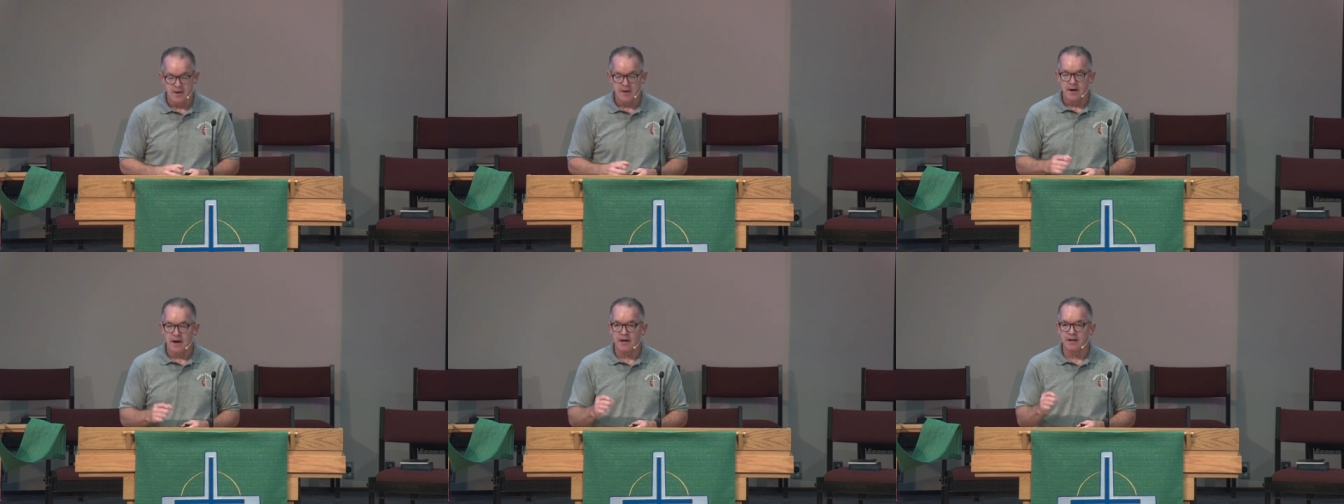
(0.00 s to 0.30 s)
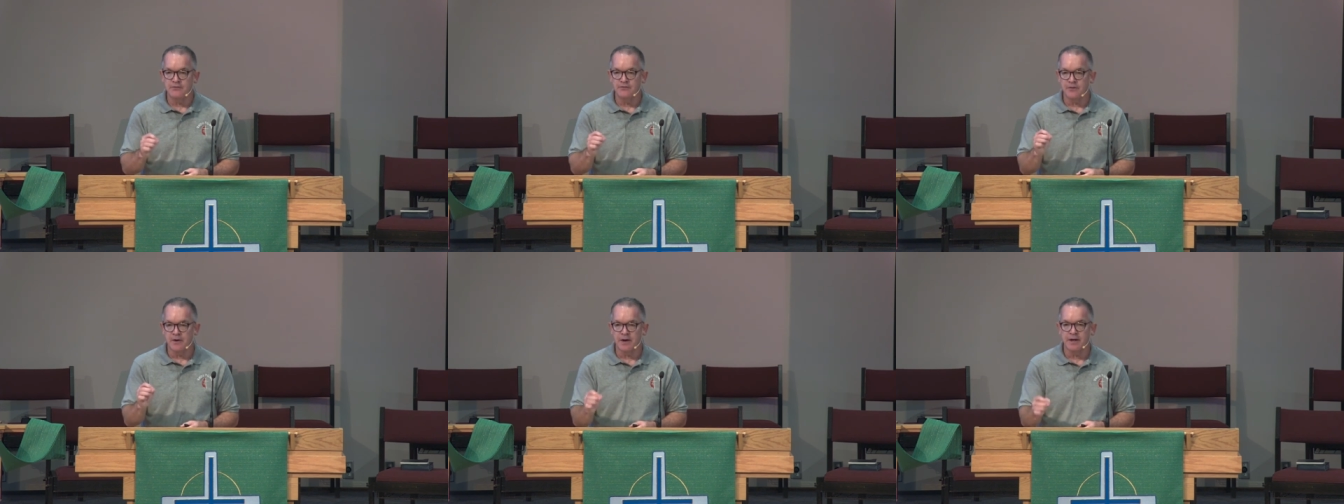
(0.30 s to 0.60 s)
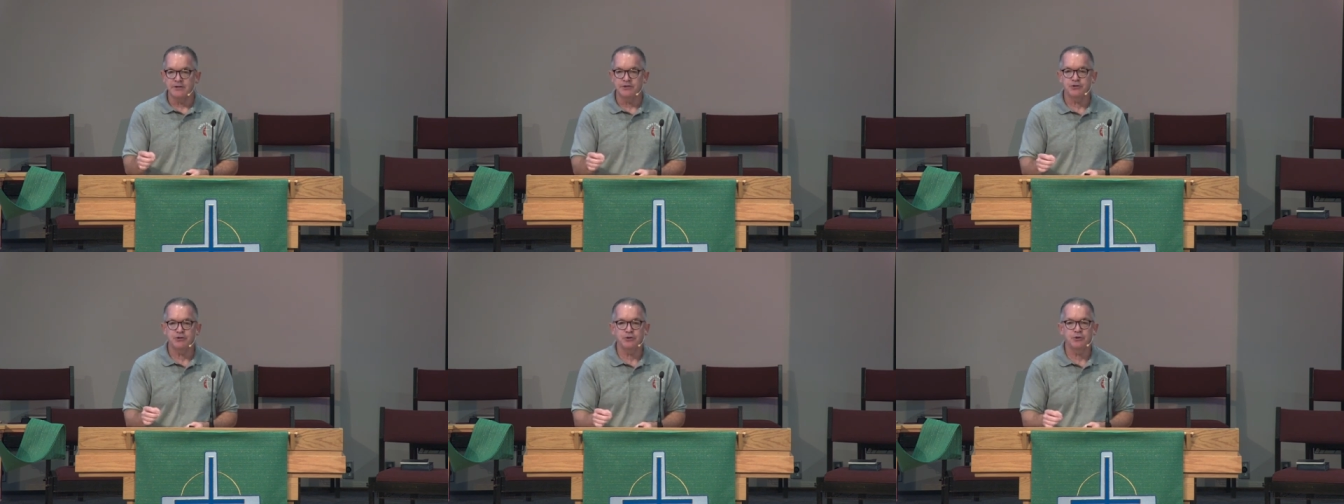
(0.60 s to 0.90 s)
I
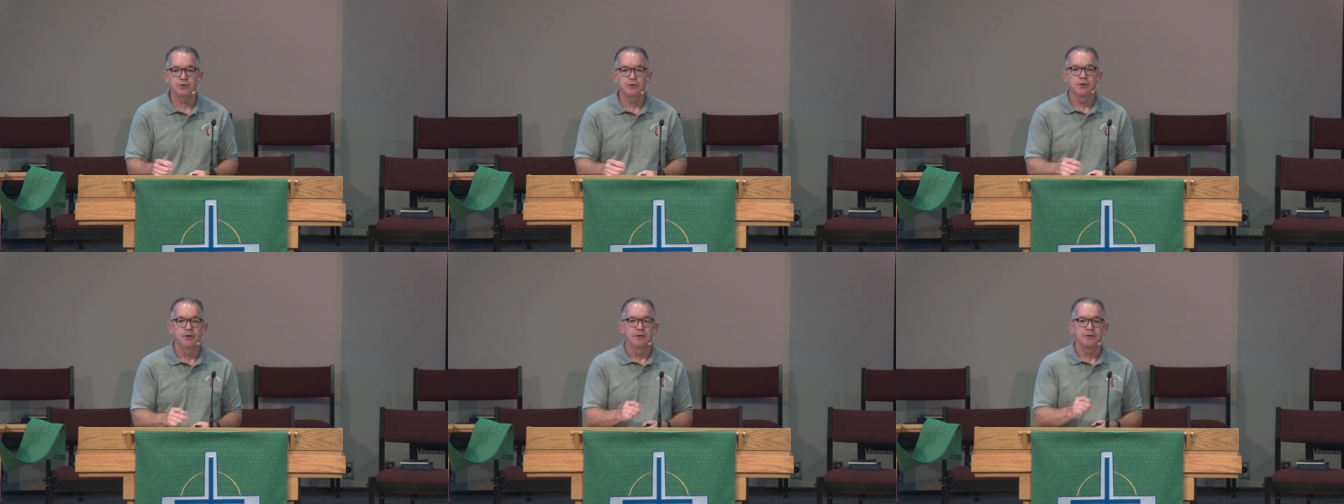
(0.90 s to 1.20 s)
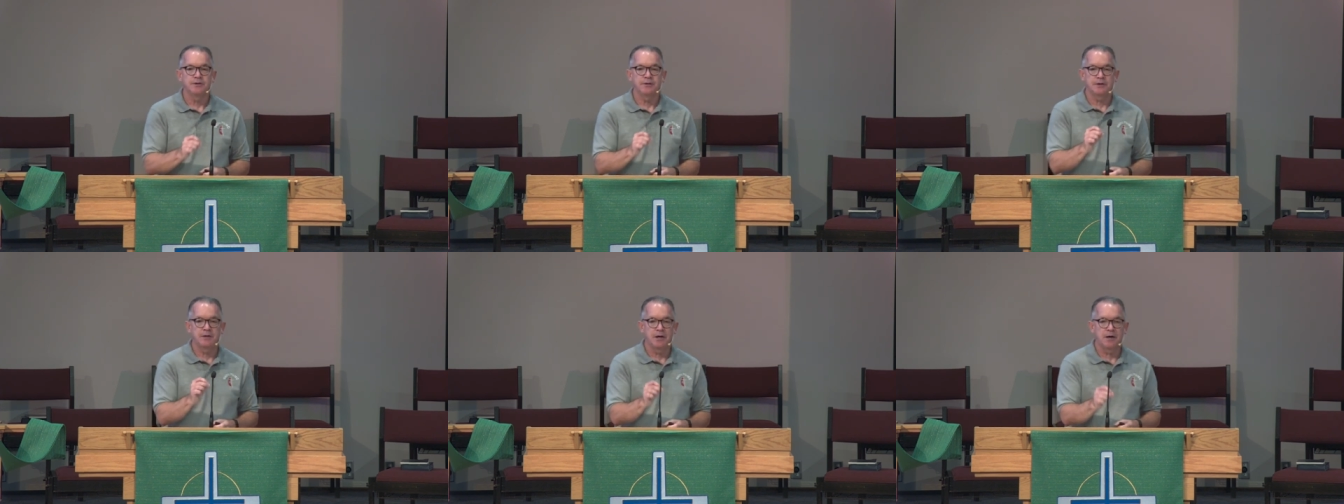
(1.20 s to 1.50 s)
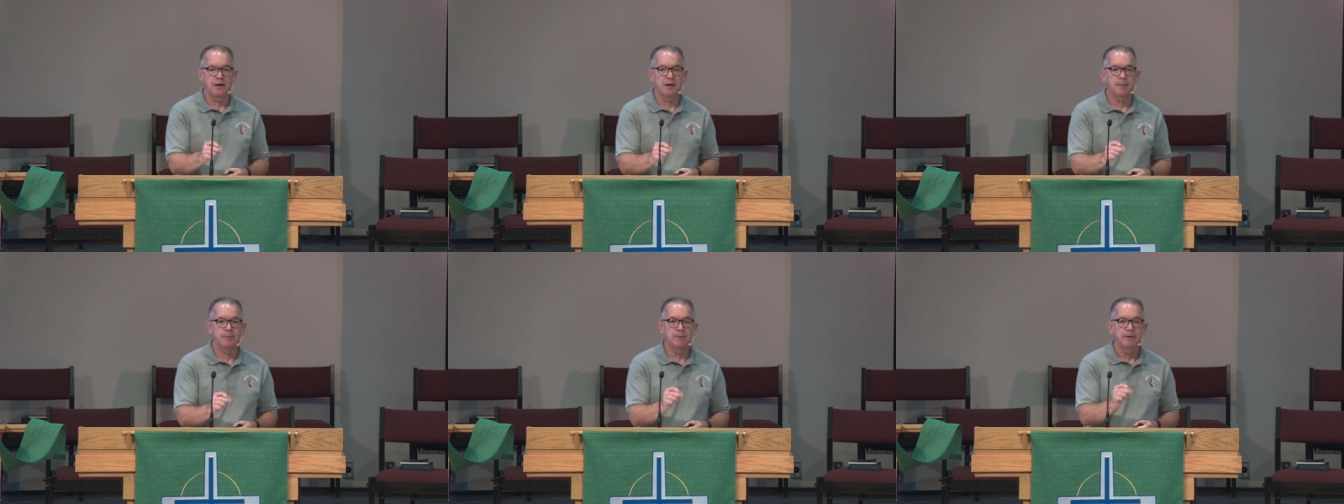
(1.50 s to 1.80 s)
invite you to
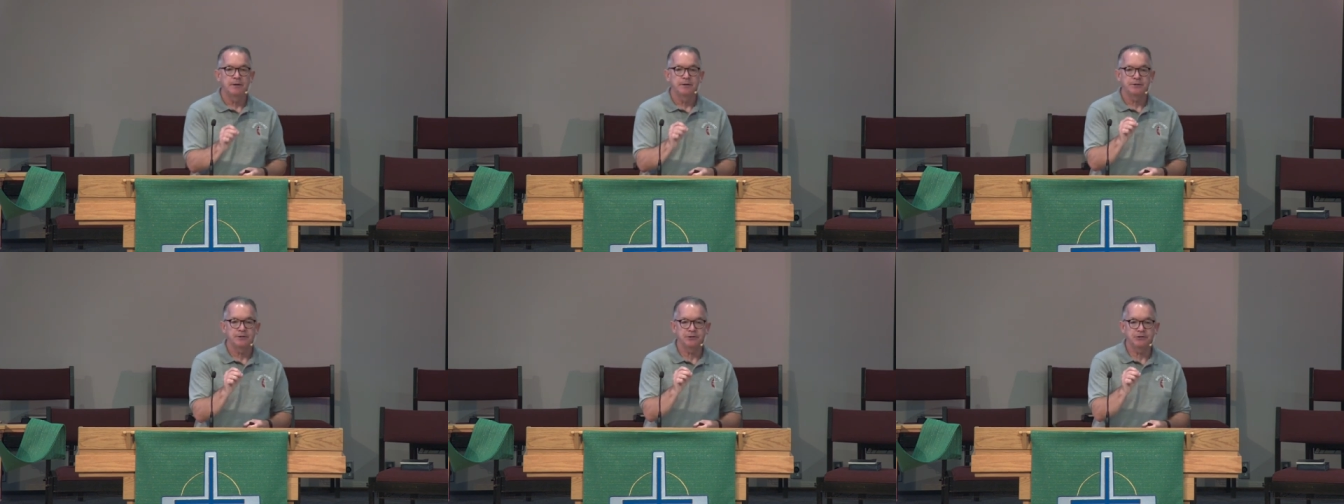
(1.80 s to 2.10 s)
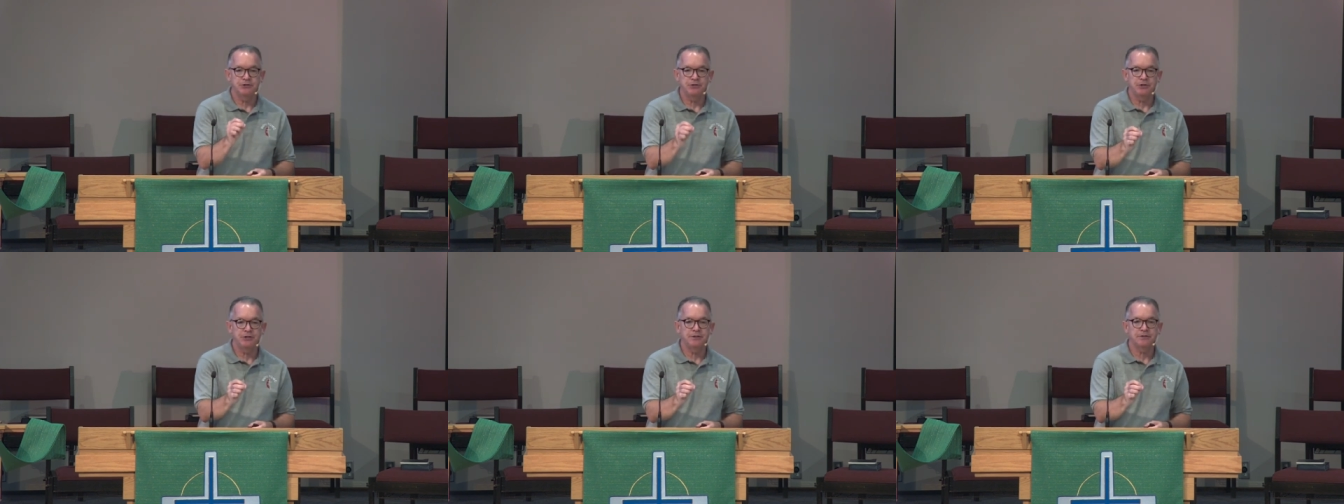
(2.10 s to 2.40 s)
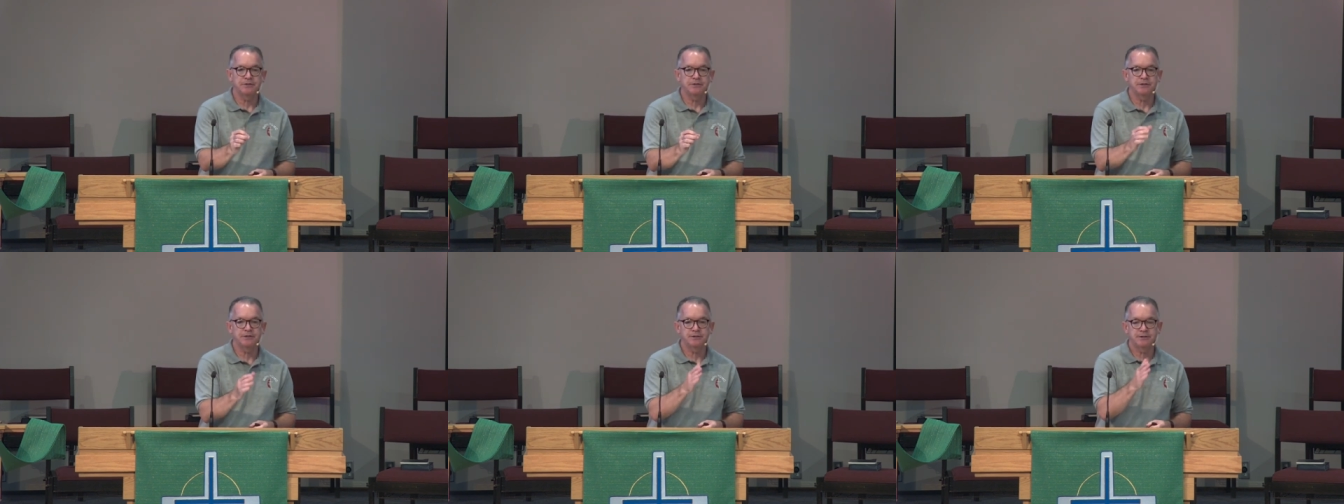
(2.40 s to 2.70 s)
come to
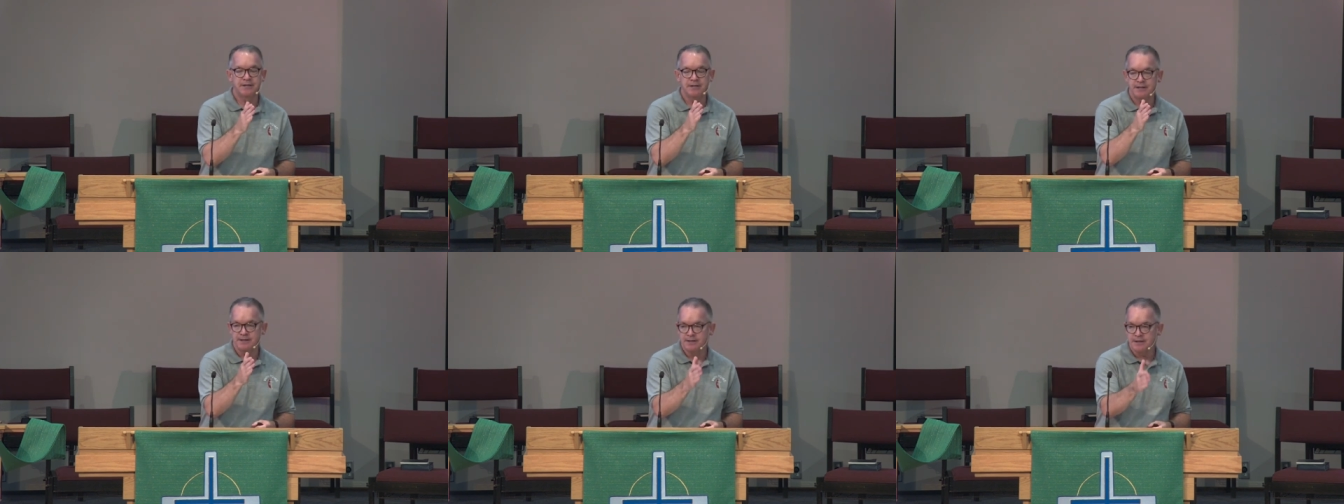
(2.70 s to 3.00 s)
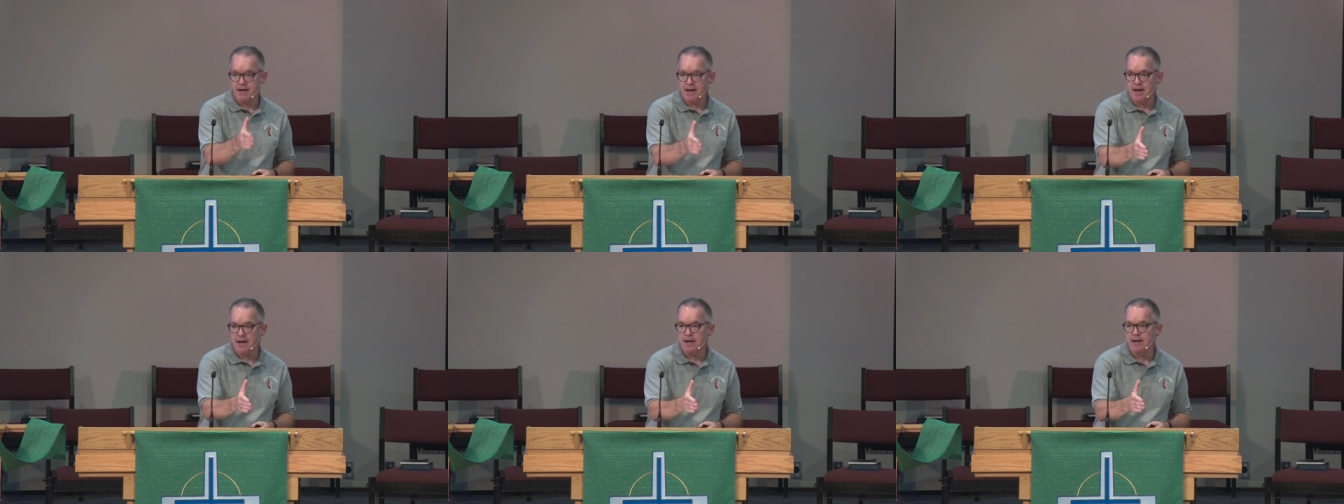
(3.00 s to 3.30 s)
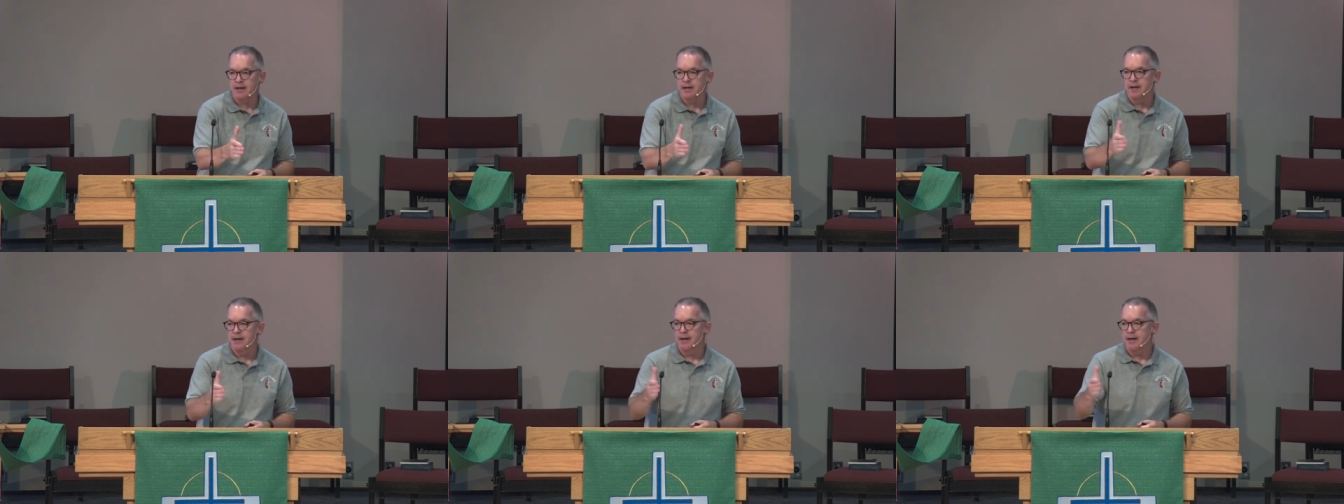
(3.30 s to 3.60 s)
Jesus
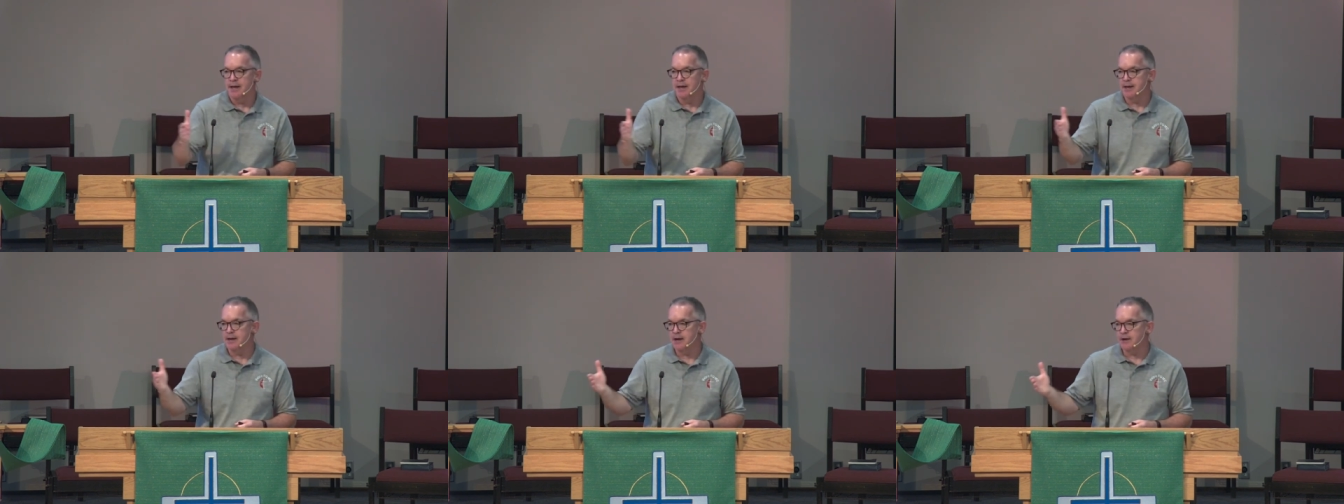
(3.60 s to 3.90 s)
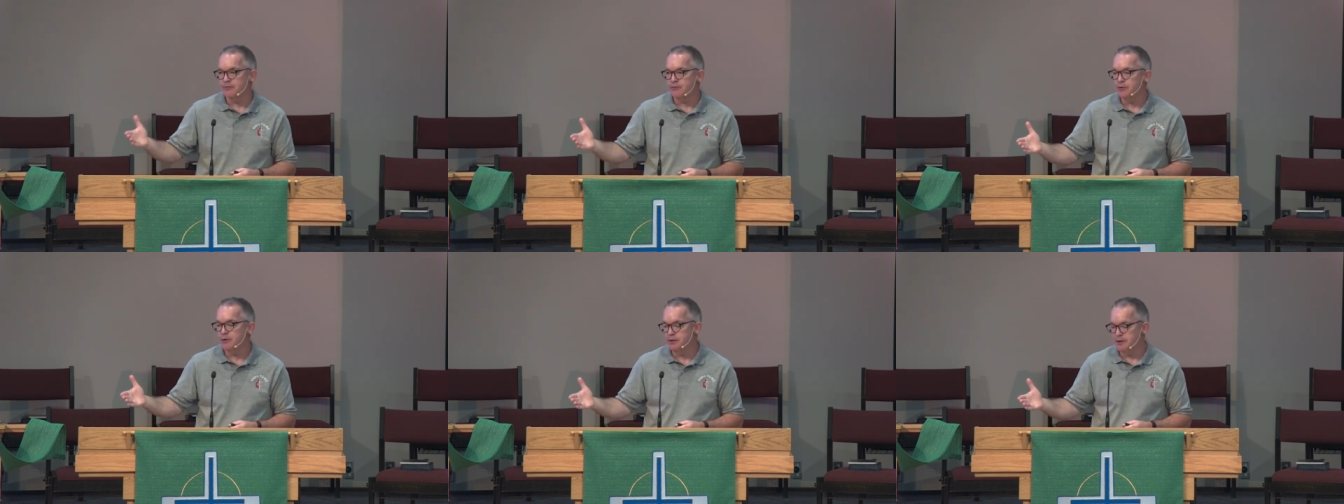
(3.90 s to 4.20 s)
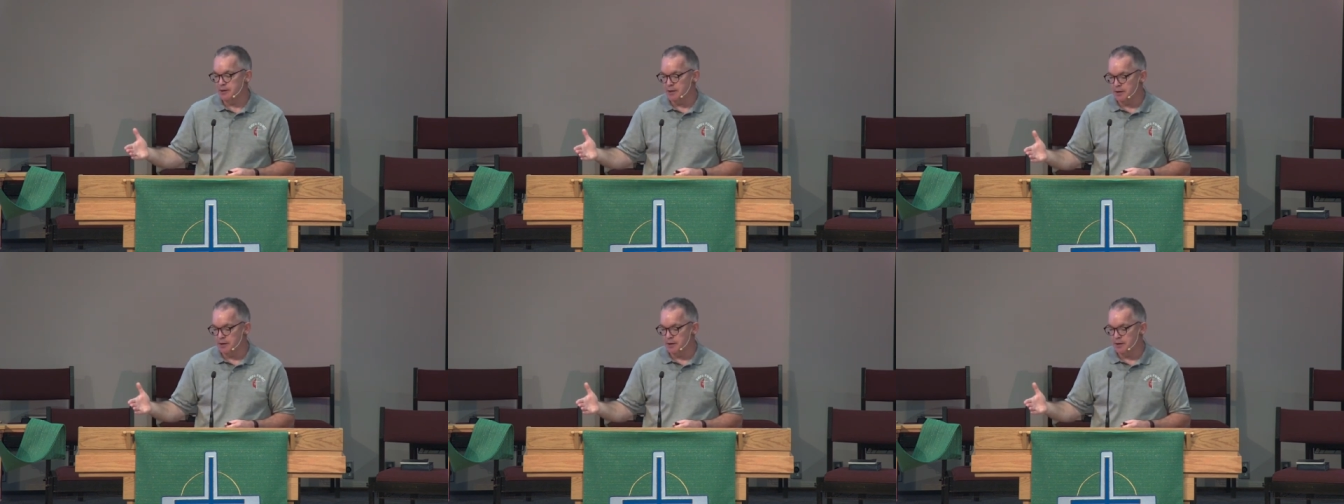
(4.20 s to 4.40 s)
today and every day